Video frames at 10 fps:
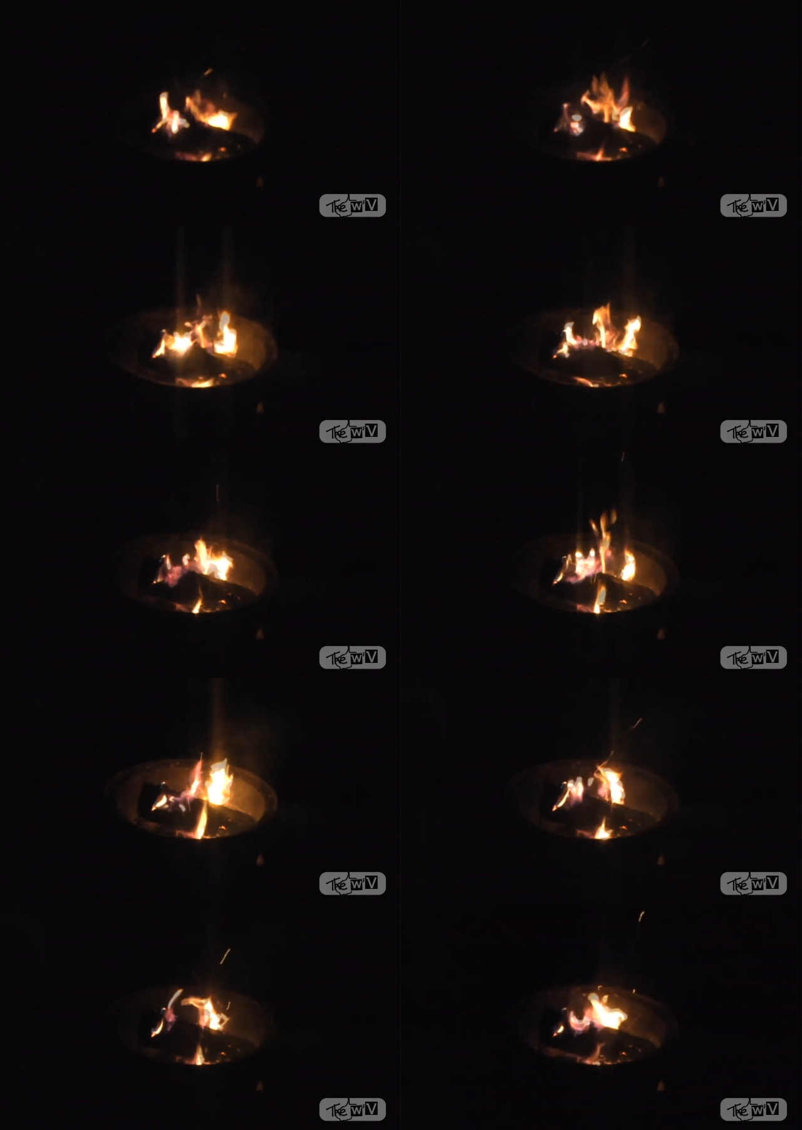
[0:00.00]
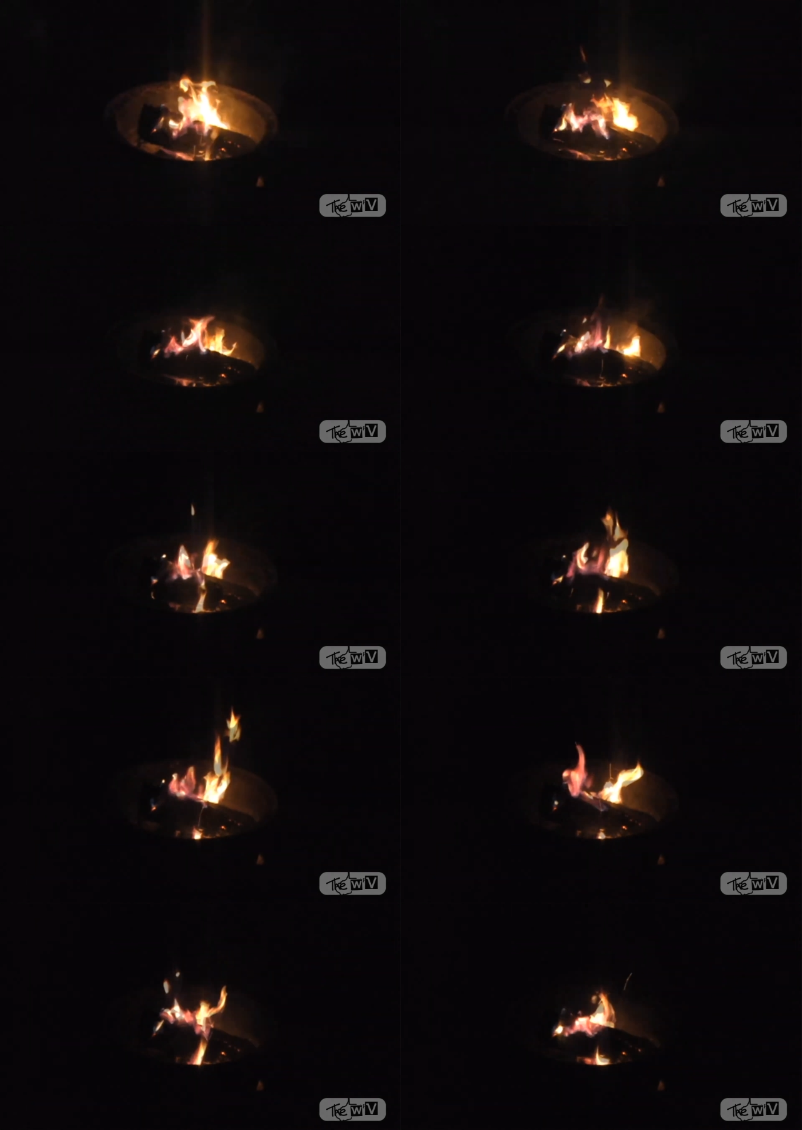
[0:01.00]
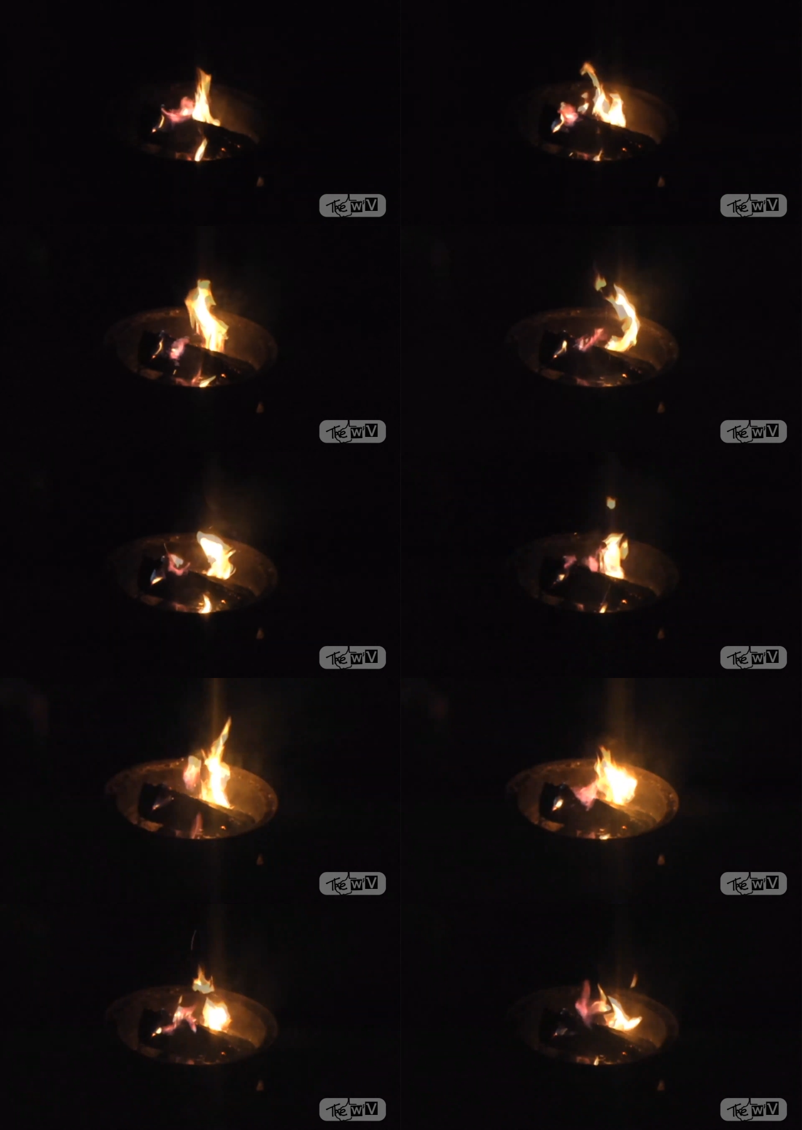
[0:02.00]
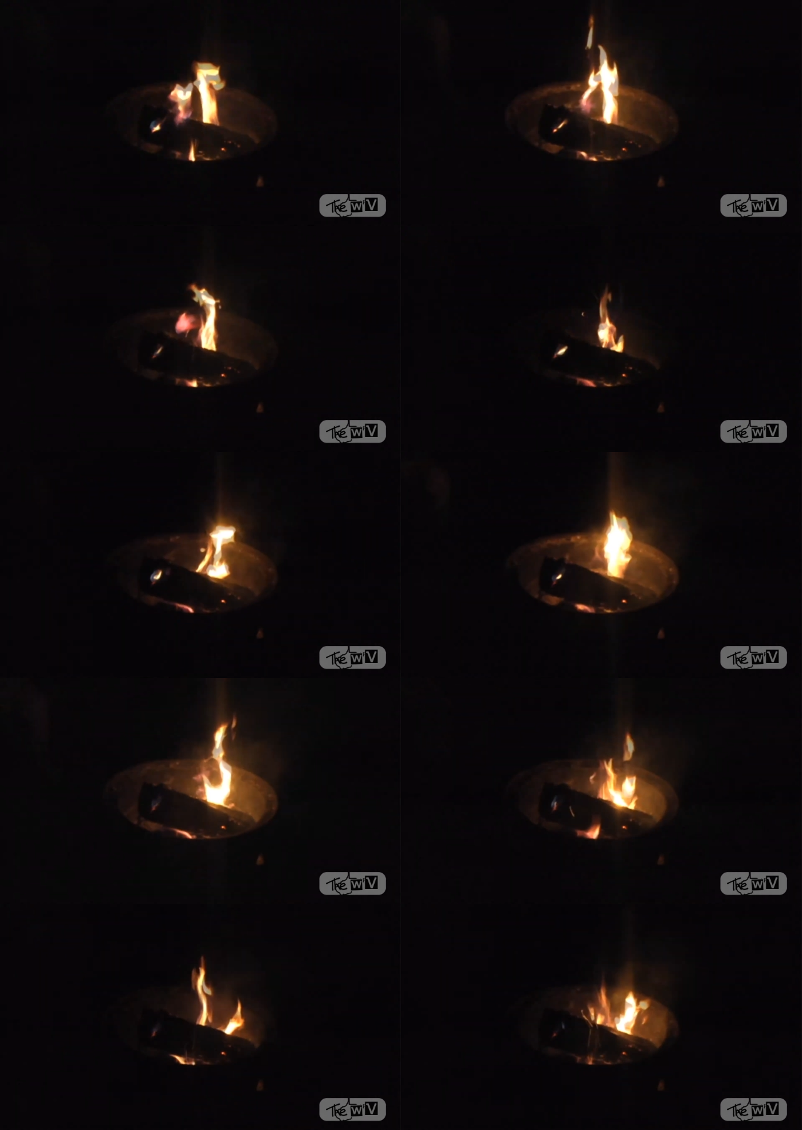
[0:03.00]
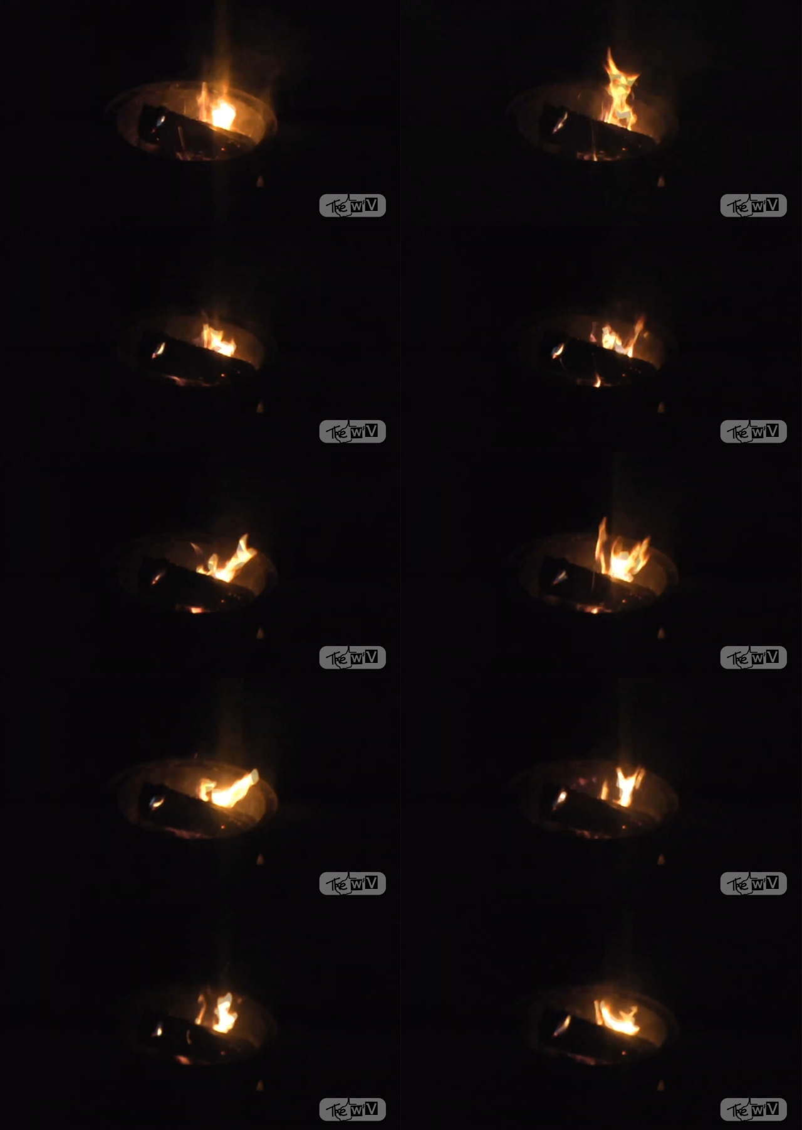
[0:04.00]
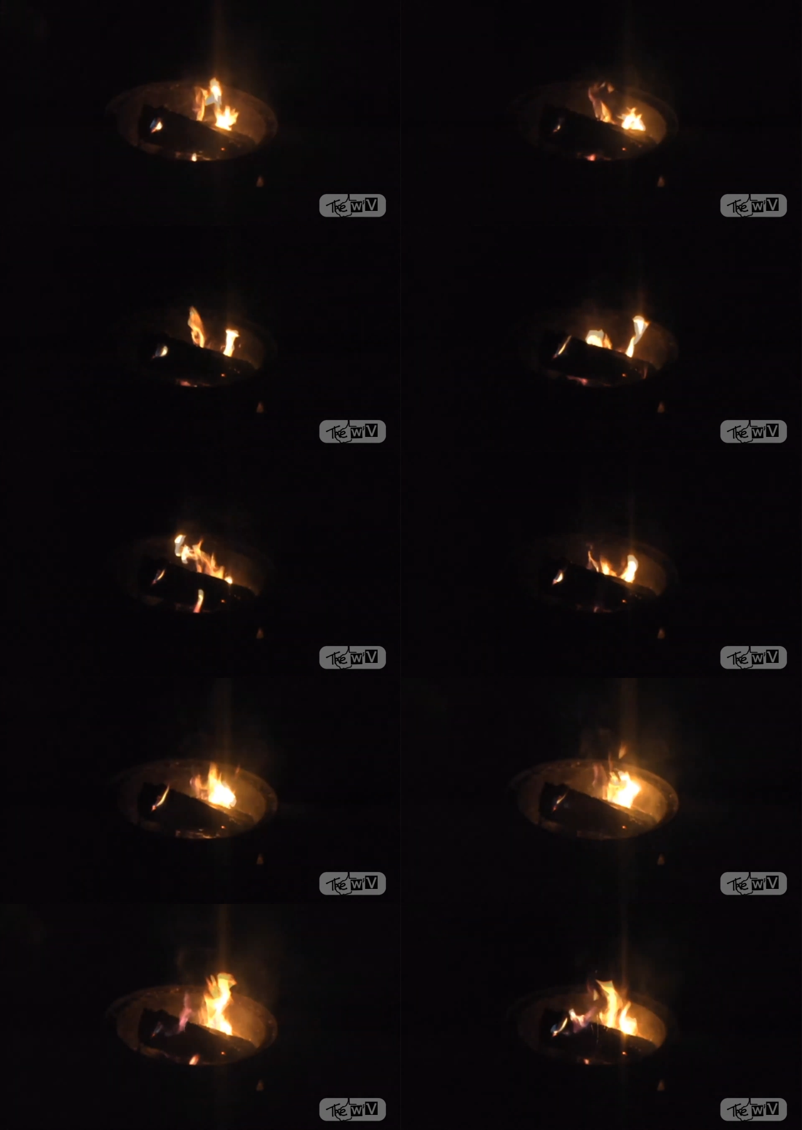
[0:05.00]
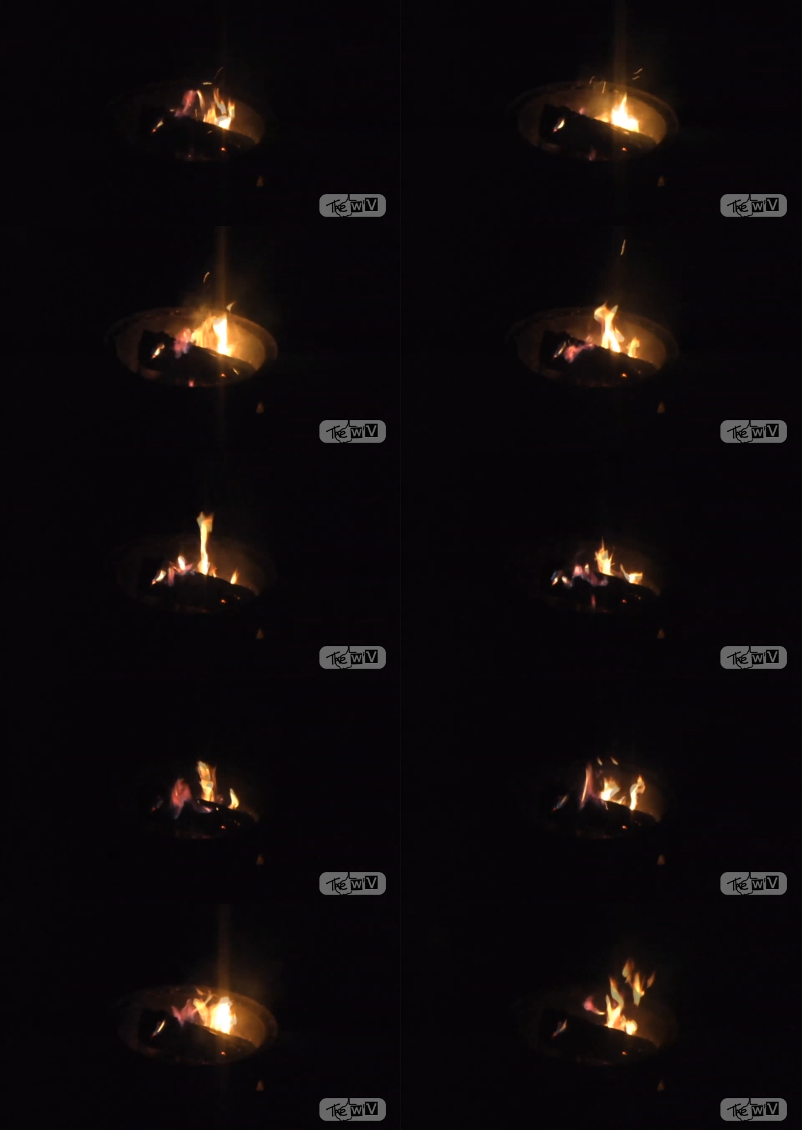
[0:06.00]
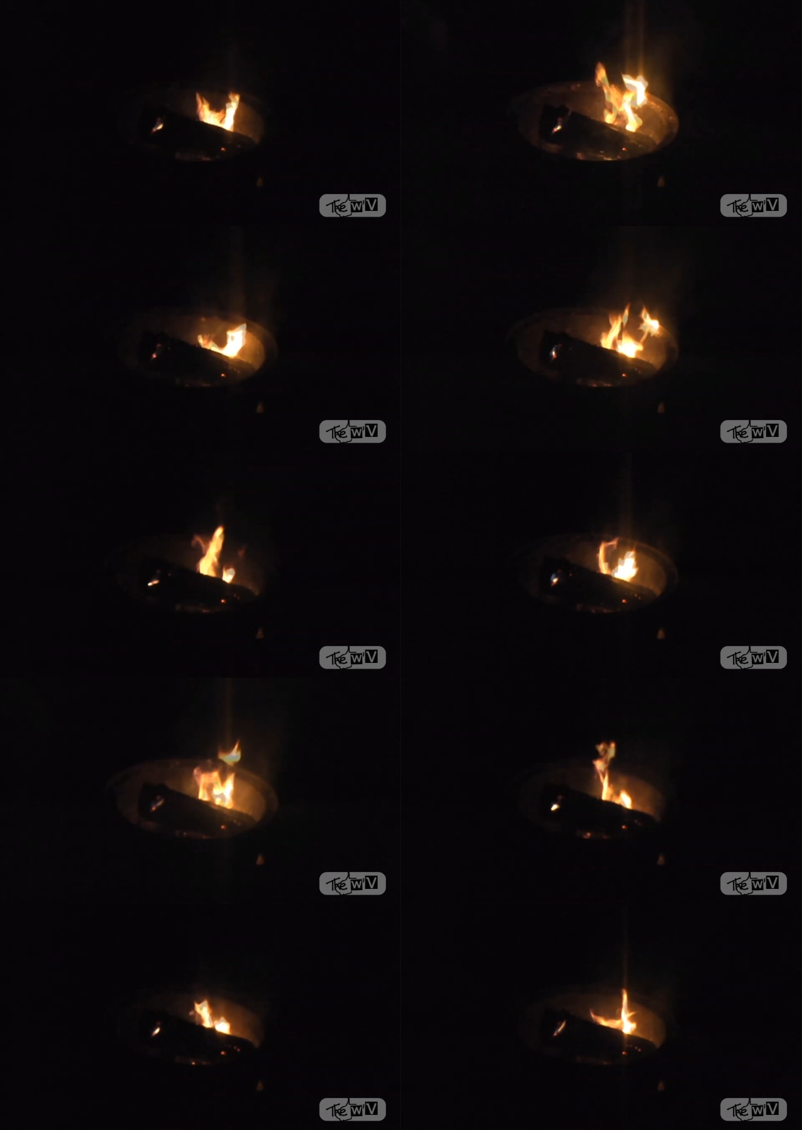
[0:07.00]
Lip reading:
[unreadable: no face in view]